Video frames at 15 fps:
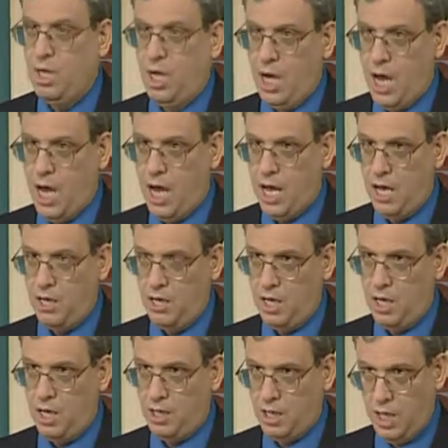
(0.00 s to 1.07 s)
had
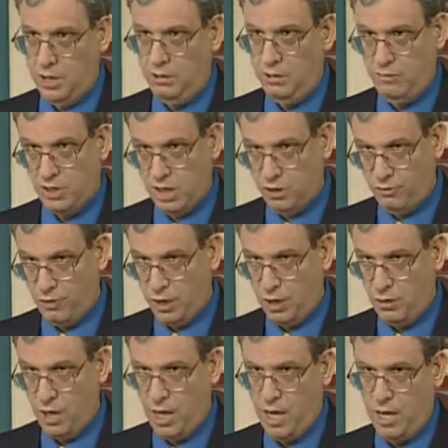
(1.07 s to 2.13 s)
caliphs as
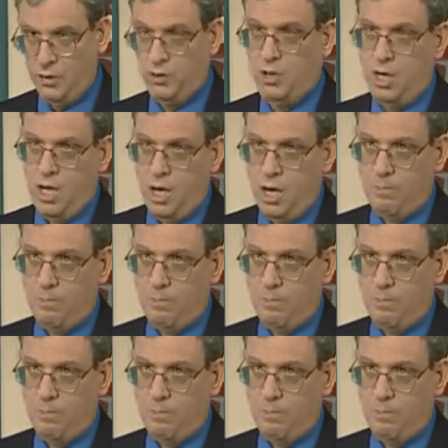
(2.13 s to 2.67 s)
figureheads.